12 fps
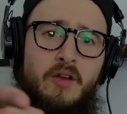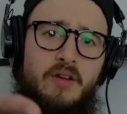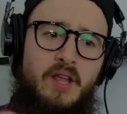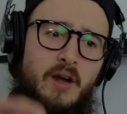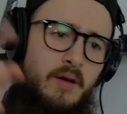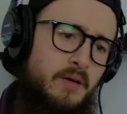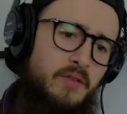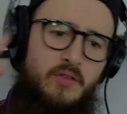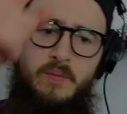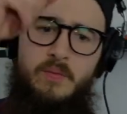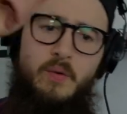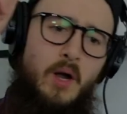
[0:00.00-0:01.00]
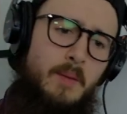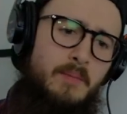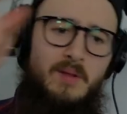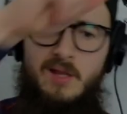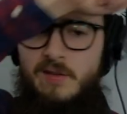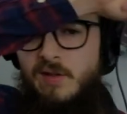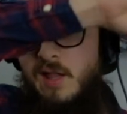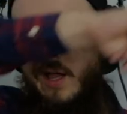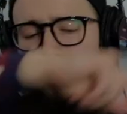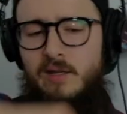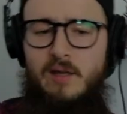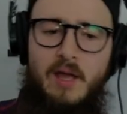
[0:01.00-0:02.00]
you're there, subscribe, leave a
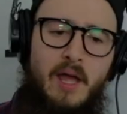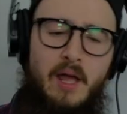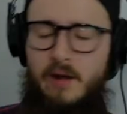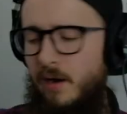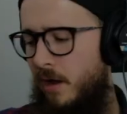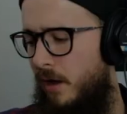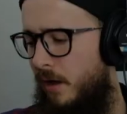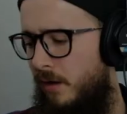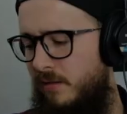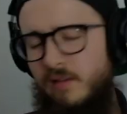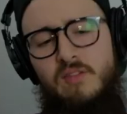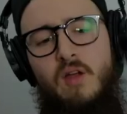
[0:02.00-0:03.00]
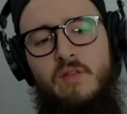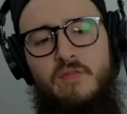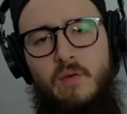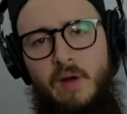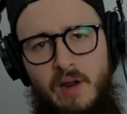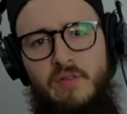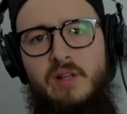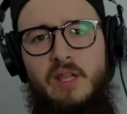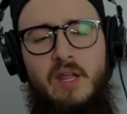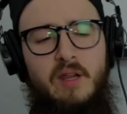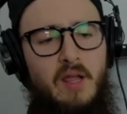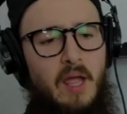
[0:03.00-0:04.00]
like, and thanks a lot for
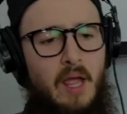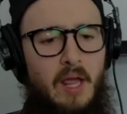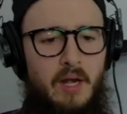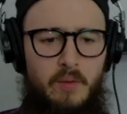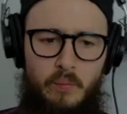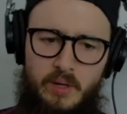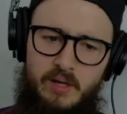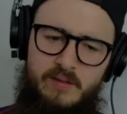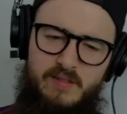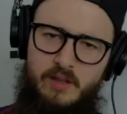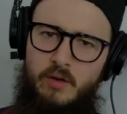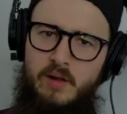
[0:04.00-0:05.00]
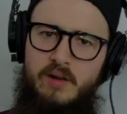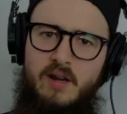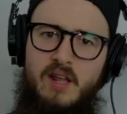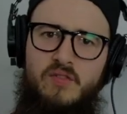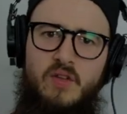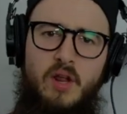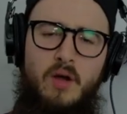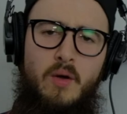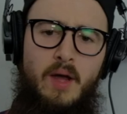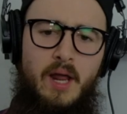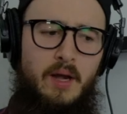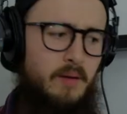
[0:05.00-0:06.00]
everything. And we see you in the next video.
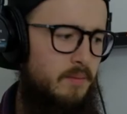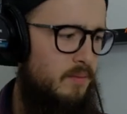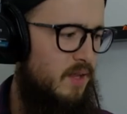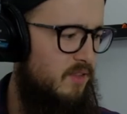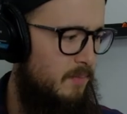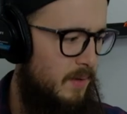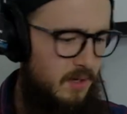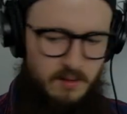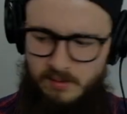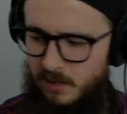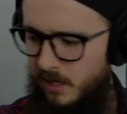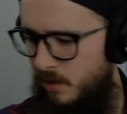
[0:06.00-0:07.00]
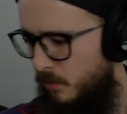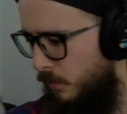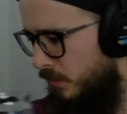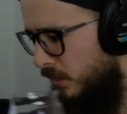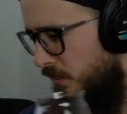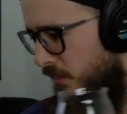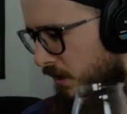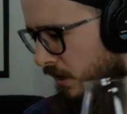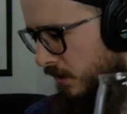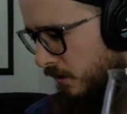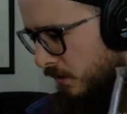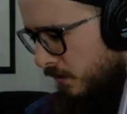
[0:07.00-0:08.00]
And let's make a ding with the
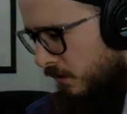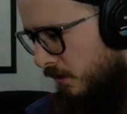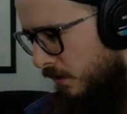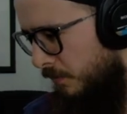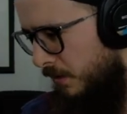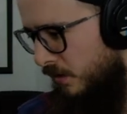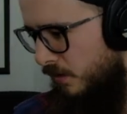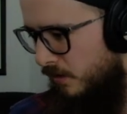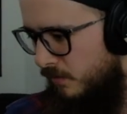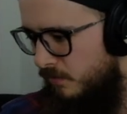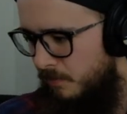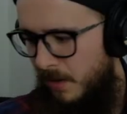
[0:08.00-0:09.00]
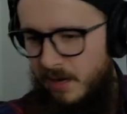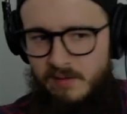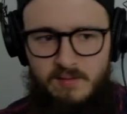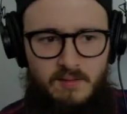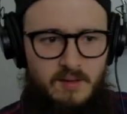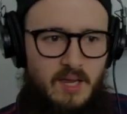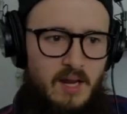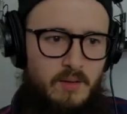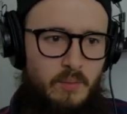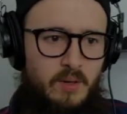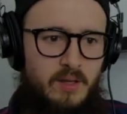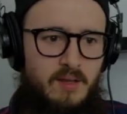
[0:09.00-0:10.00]
thing, because Max can't
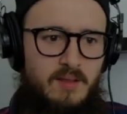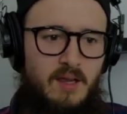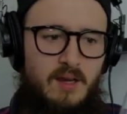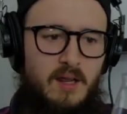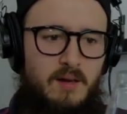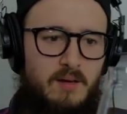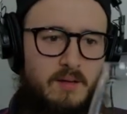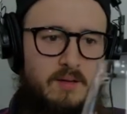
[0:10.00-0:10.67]
really ding it.